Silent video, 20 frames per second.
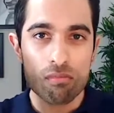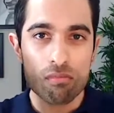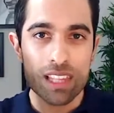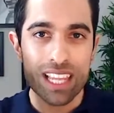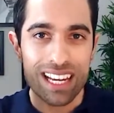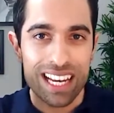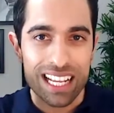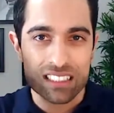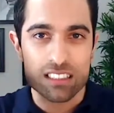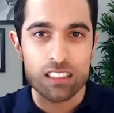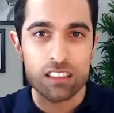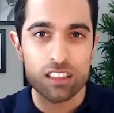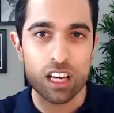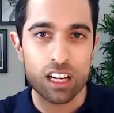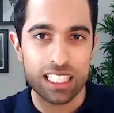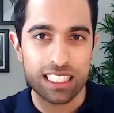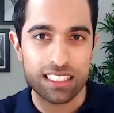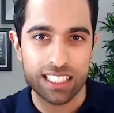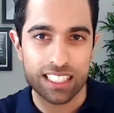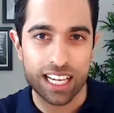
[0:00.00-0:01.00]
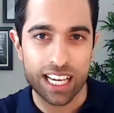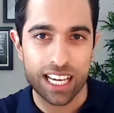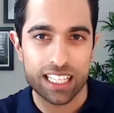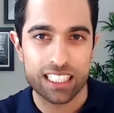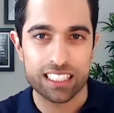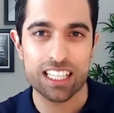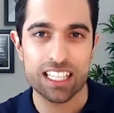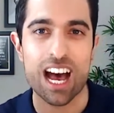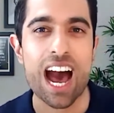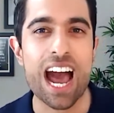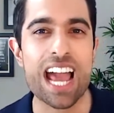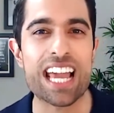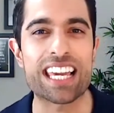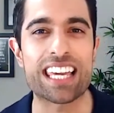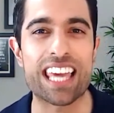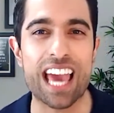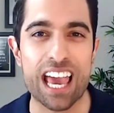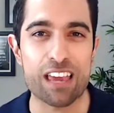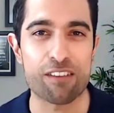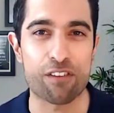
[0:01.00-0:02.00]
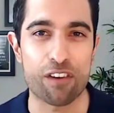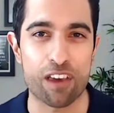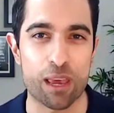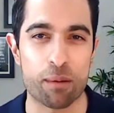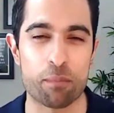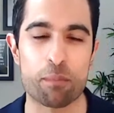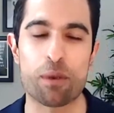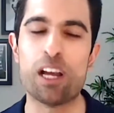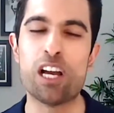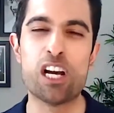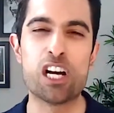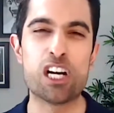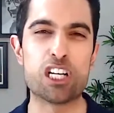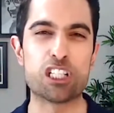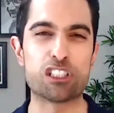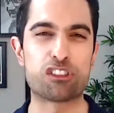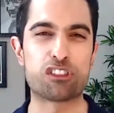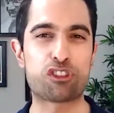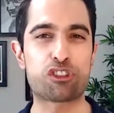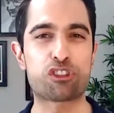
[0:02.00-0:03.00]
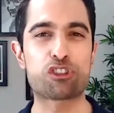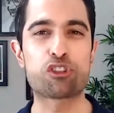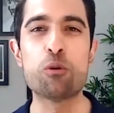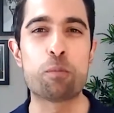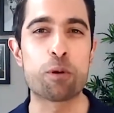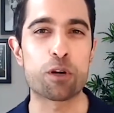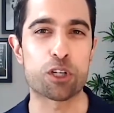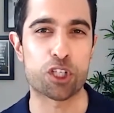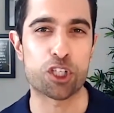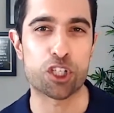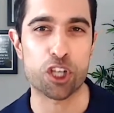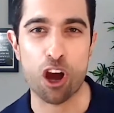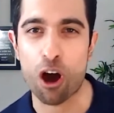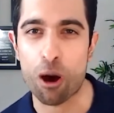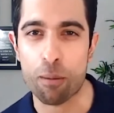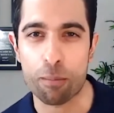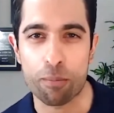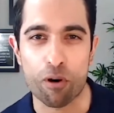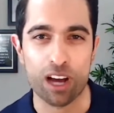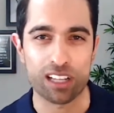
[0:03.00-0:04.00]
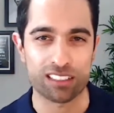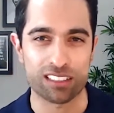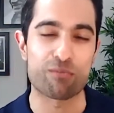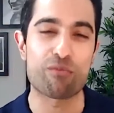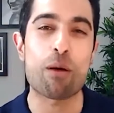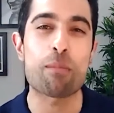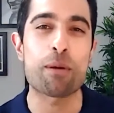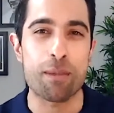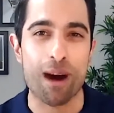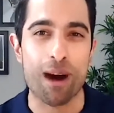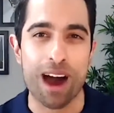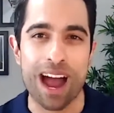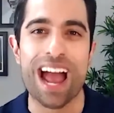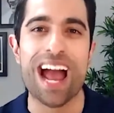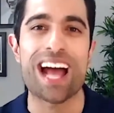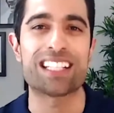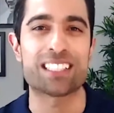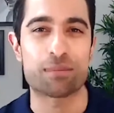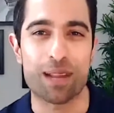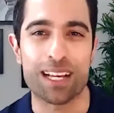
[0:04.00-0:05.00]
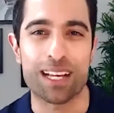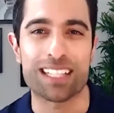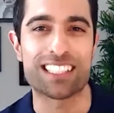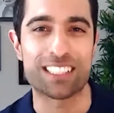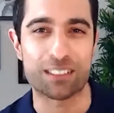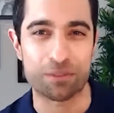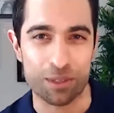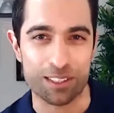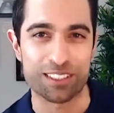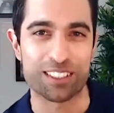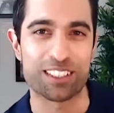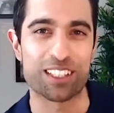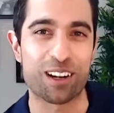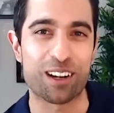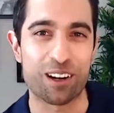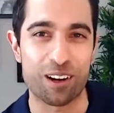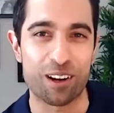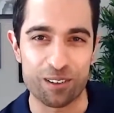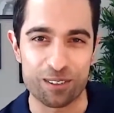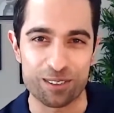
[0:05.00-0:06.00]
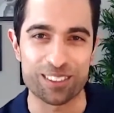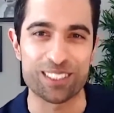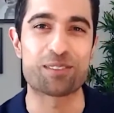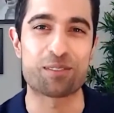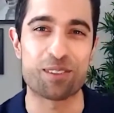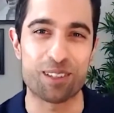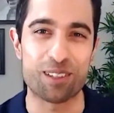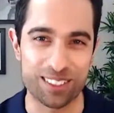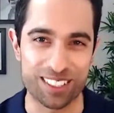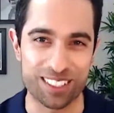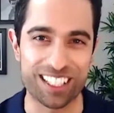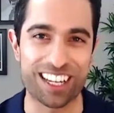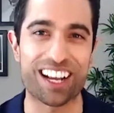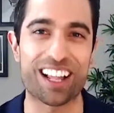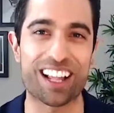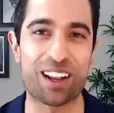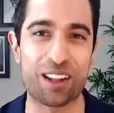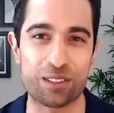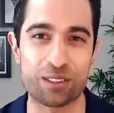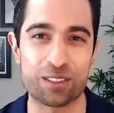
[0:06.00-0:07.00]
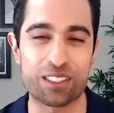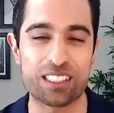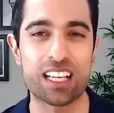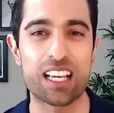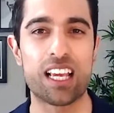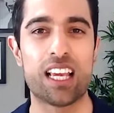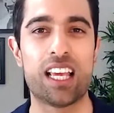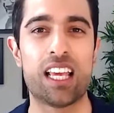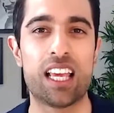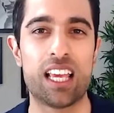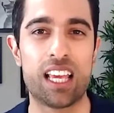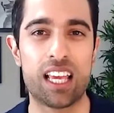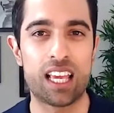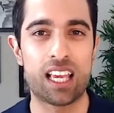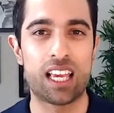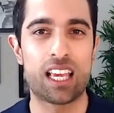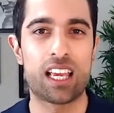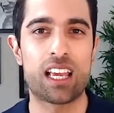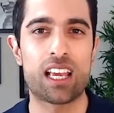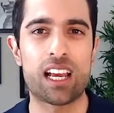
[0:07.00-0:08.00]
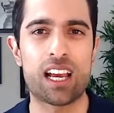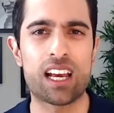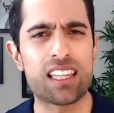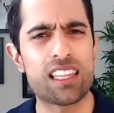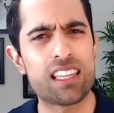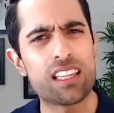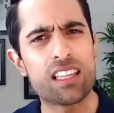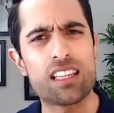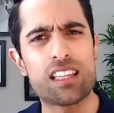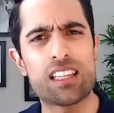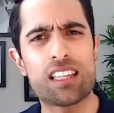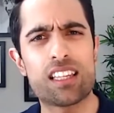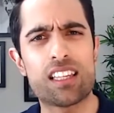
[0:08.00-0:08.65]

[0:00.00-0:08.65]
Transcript: In less than 30 seconds, I gave him a super sharp price. I'm rubbing my hands. I'm like, this one's going to close. This one's going to close. And